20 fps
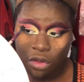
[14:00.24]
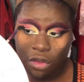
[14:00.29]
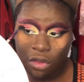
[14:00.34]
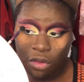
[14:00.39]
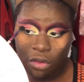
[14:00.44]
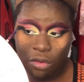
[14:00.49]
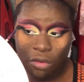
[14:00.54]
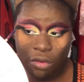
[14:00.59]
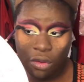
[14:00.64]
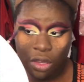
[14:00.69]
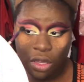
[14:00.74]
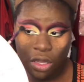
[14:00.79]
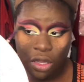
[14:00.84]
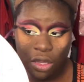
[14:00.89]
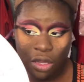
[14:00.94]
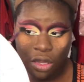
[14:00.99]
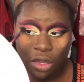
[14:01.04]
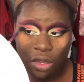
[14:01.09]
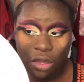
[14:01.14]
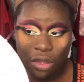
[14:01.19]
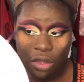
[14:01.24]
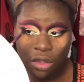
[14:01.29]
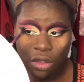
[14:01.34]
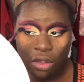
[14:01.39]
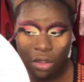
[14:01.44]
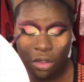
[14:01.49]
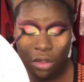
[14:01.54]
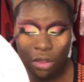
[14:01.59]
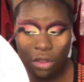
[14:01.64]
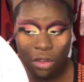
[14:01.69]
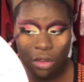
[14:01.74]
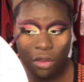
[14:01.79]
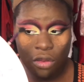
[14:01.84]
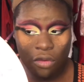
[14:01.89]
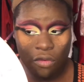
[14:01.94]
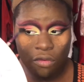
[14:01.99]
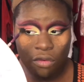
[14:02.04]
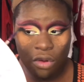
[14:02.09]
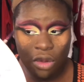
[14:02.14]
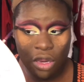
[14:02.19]
to it.
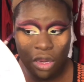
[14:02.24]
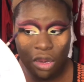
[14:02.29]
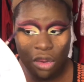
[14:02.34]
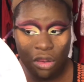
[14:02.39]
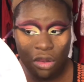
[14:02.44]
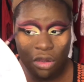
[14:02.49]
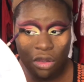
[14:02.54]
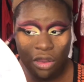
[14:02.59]
Trying to add some